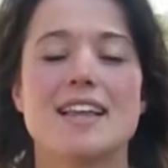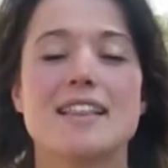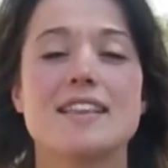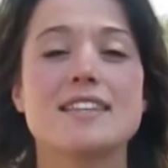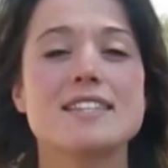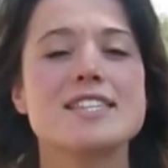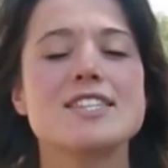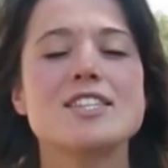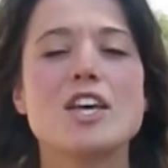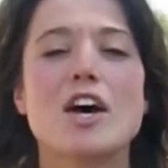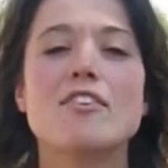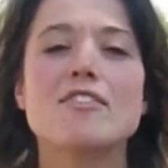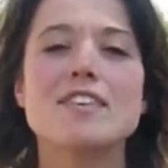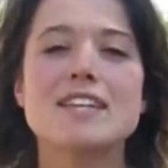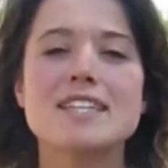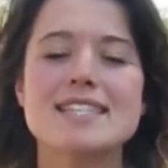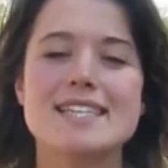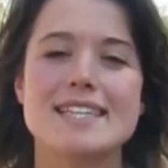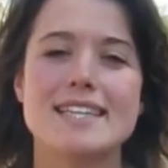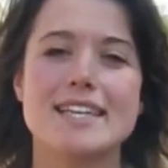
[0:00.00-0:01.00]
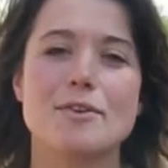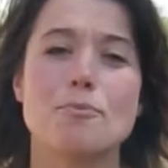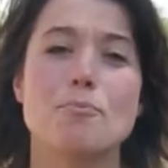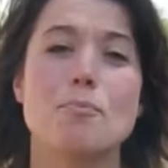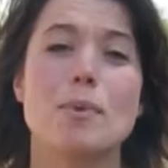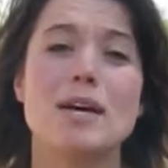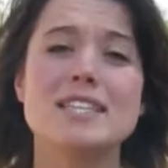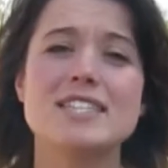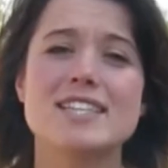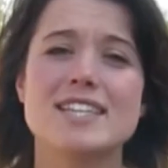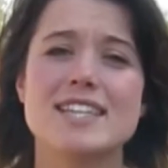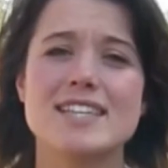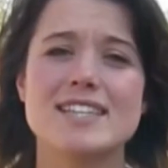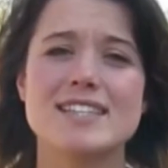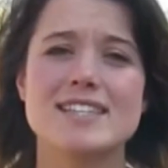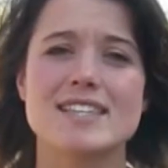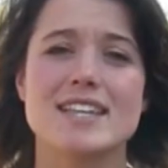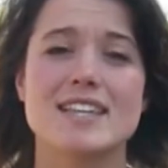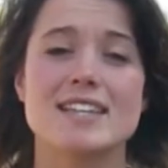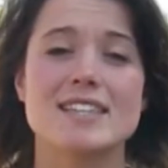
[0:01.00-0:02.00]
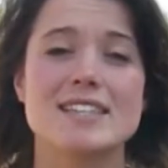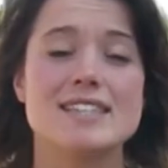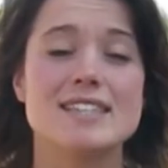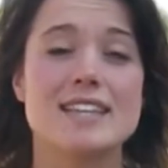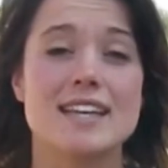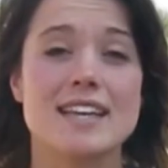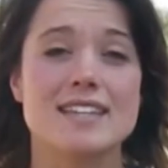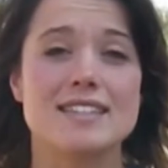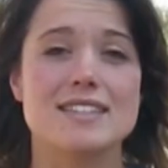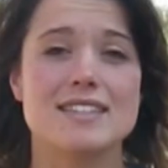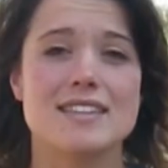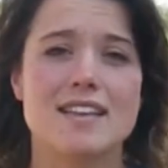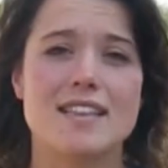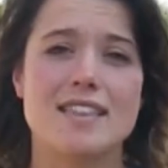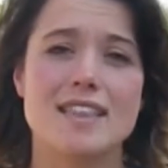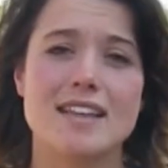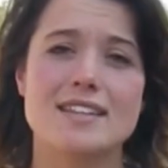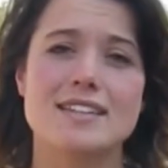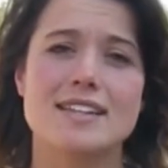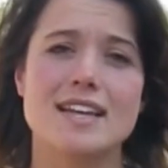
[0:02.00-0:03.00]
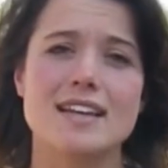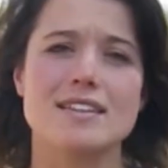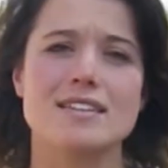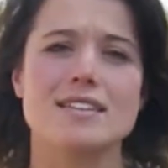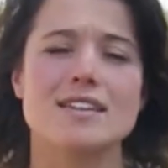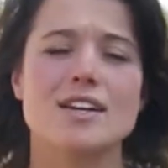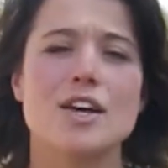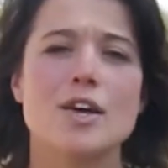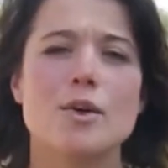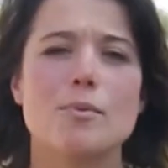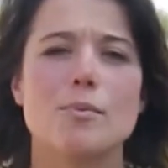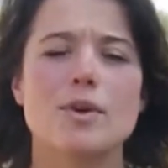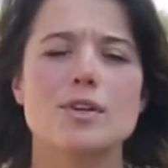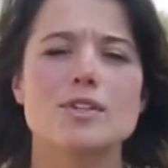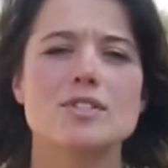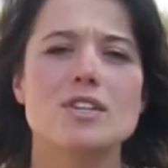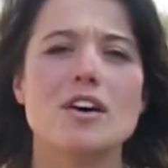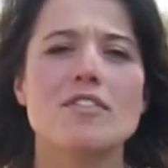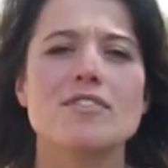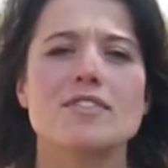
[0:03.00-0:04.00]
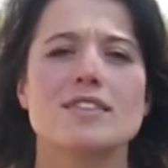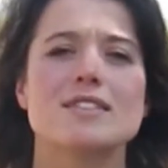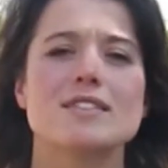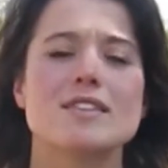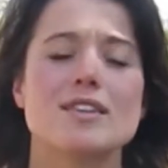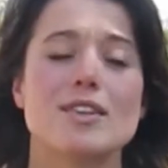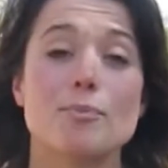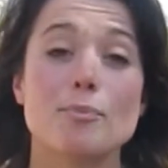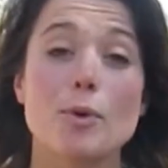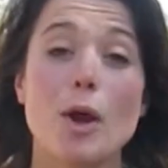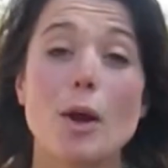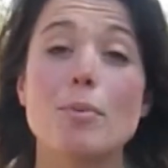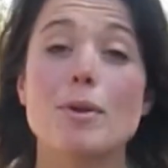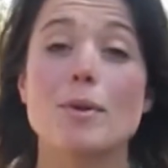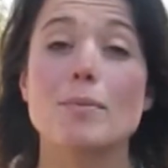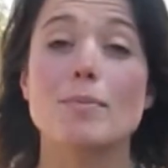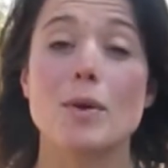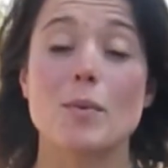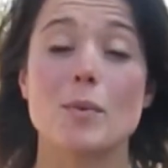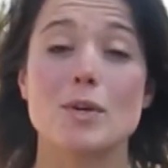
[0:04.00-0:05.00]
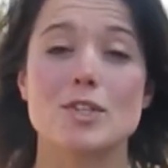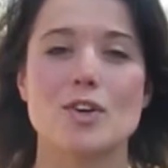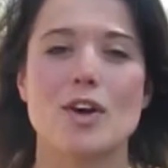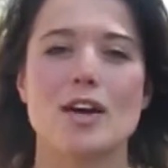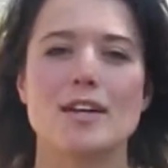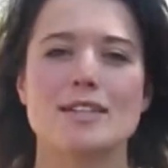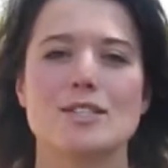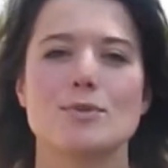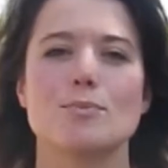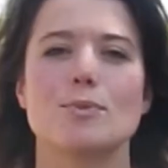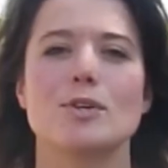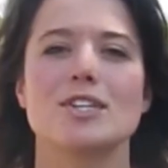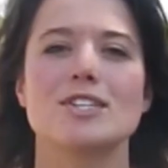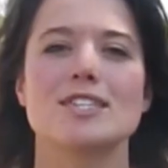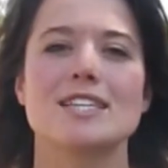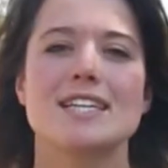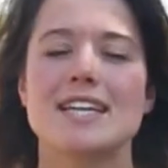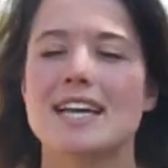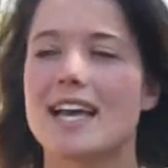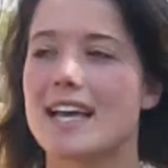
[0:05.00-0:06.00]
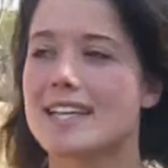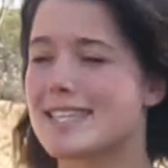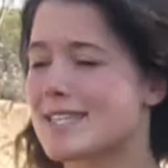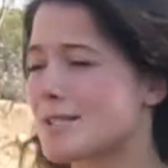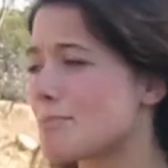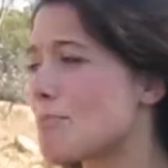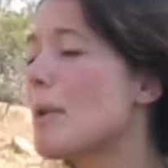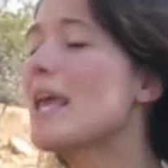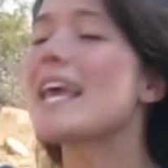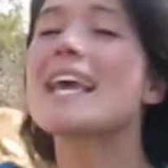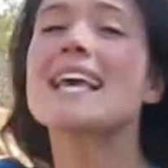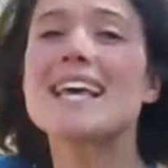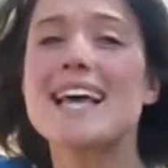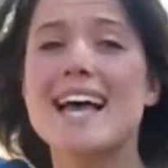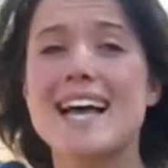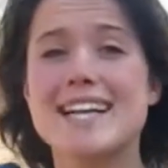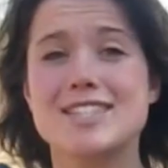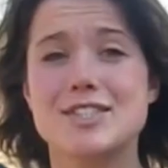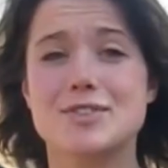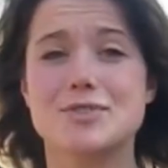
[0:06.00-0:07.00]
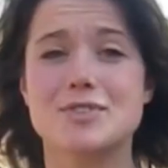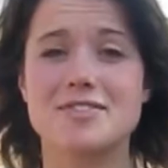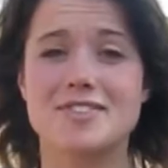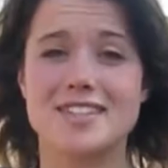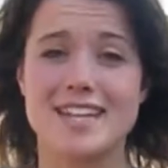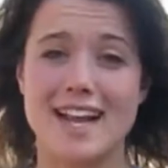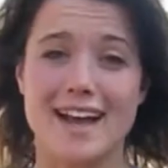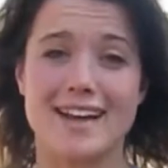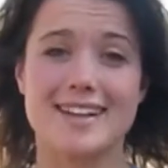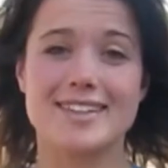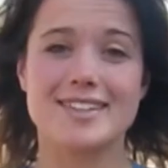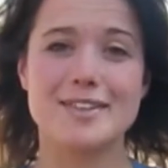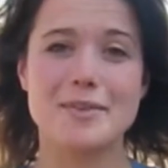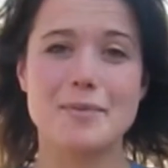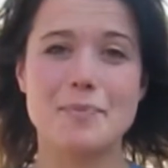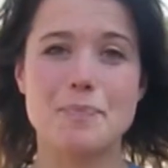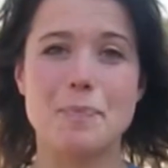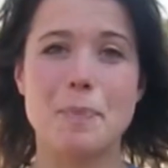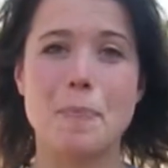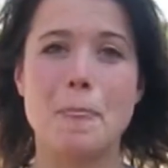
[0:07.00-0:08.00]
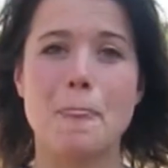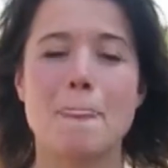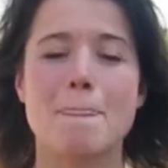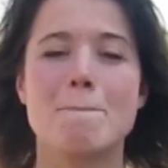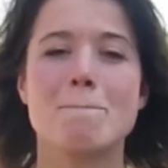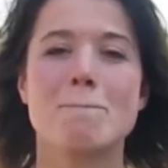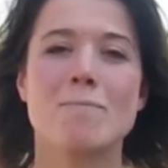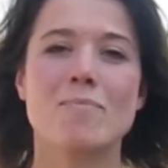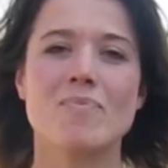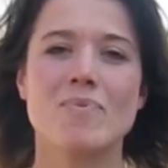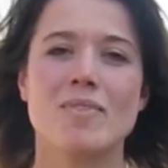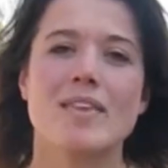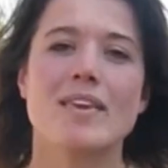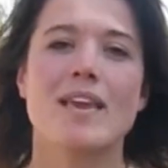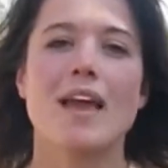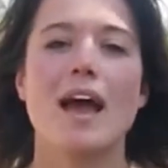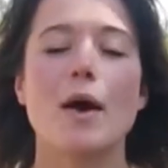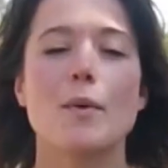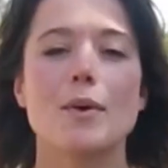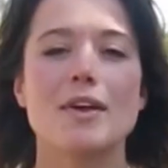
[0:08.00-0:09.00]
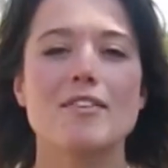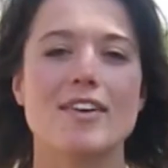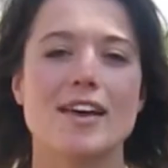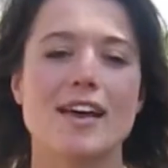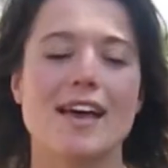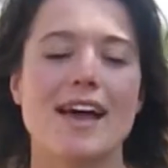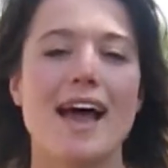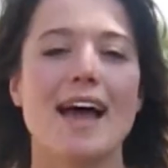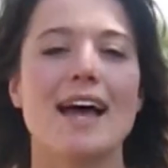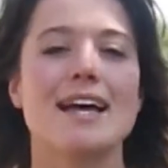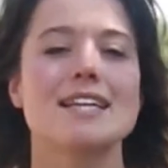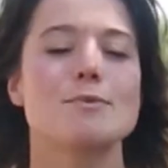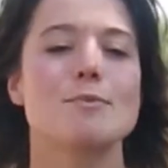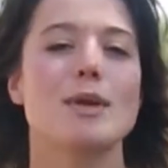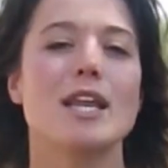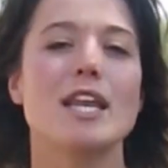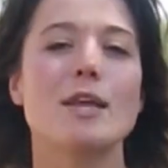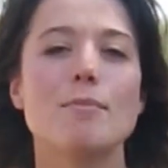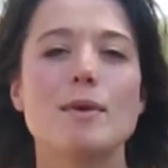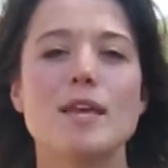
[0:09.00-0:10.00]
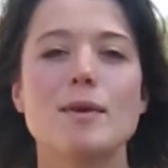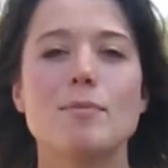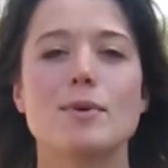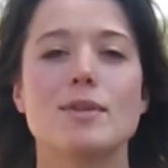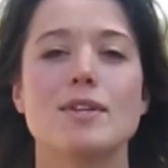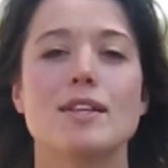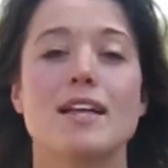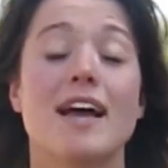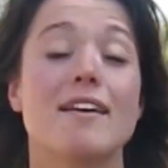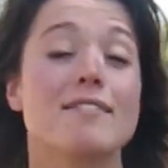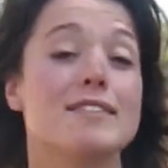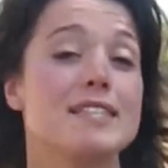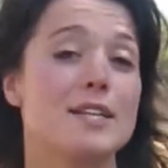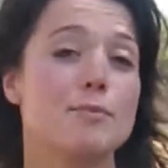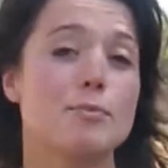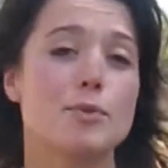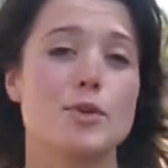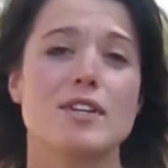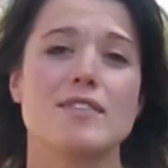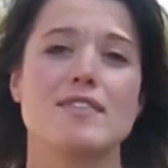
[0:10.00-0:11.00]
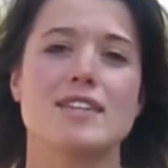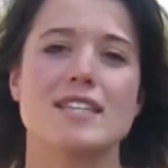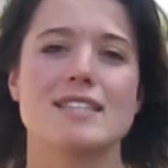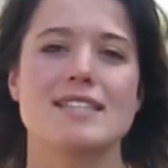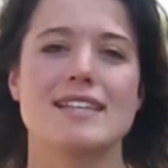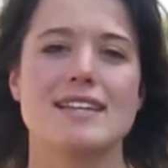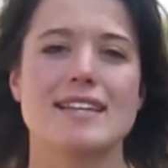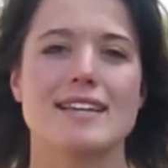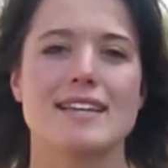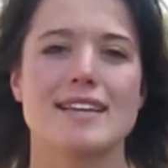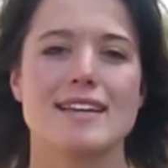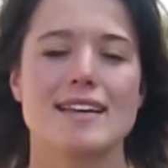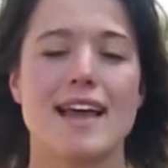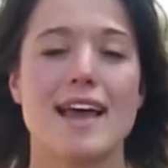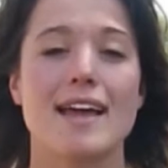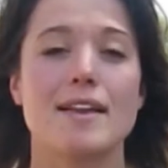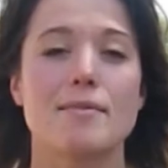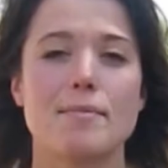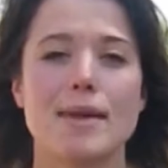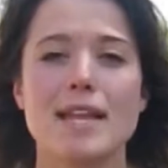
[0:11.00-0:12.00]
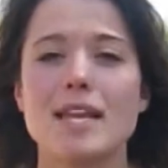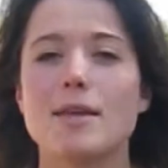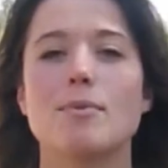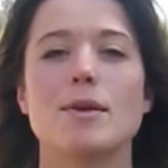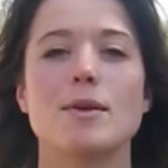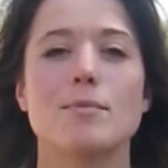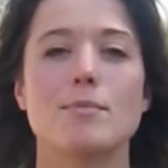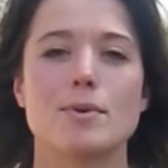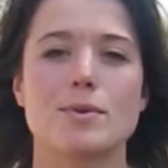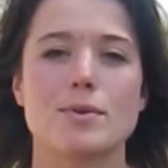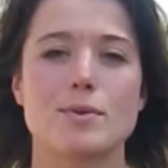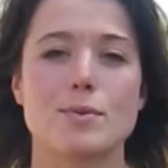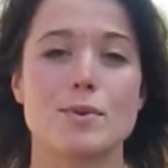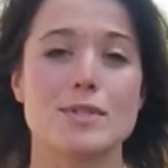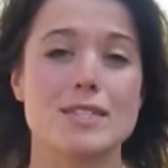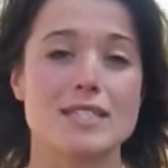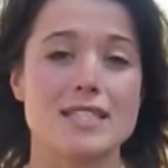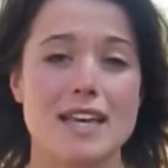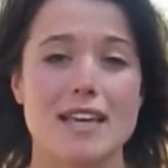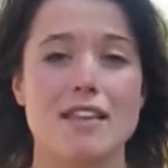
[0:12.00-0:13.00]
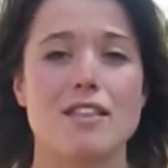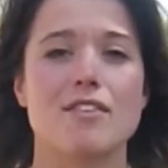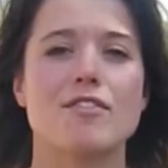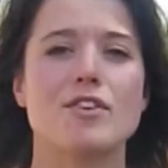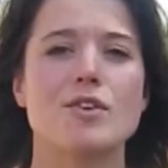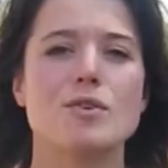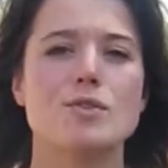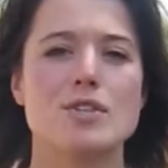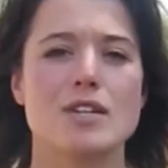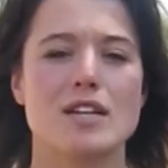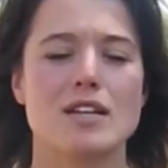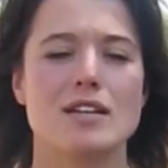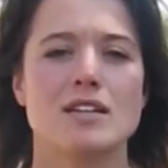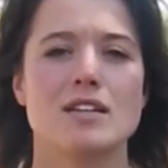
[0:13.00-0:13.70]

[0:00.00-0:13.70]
This is obviously much easier said than done, because often the problem that we're trying to bridge is as big as the River Nile. However, as many people have said previously, and many people will say in the future,